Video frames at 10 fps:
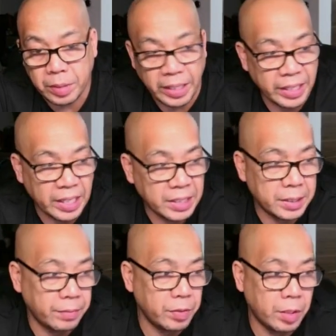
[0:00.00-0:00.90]
AI
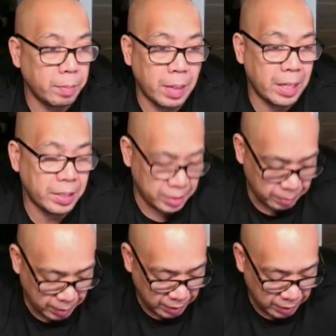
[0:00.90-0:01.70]
stuff you could buy just about